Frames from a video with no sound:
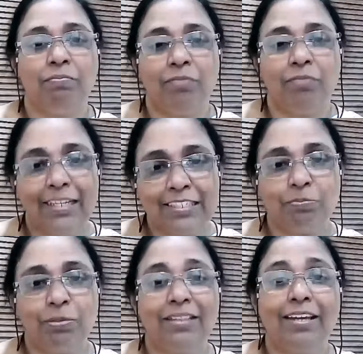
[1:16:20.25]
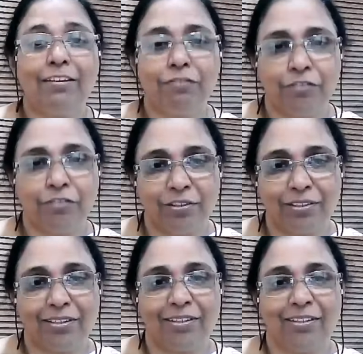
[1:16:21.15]
Let's be there for
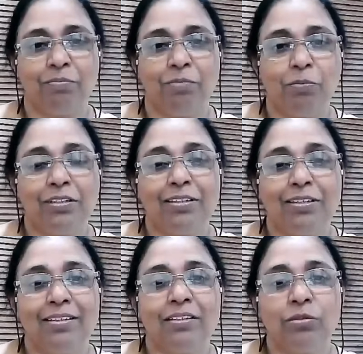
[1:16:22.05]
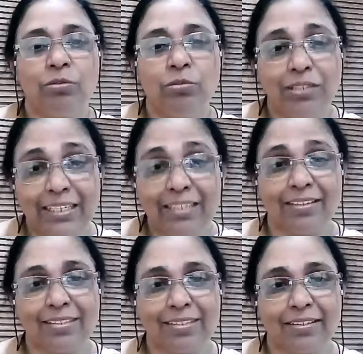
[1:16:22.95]
people who need
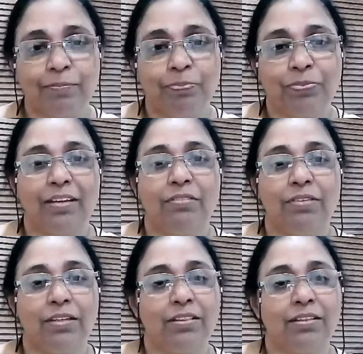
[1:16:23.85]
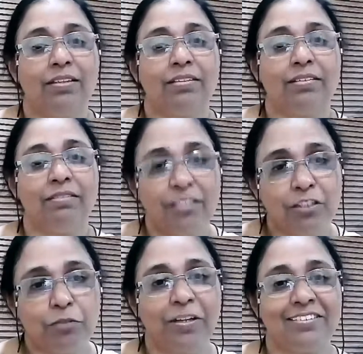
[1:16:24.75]
us with
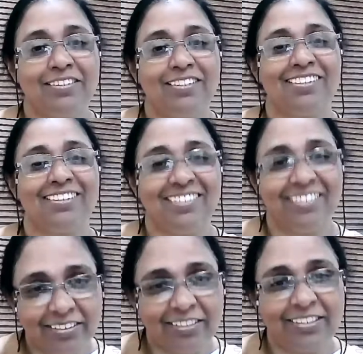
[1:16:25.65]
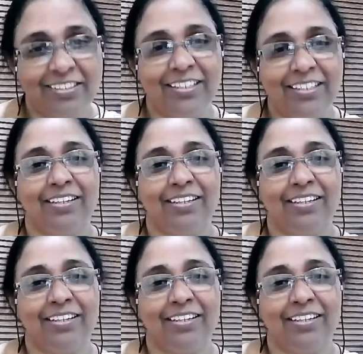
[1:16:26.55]
respect, dignity,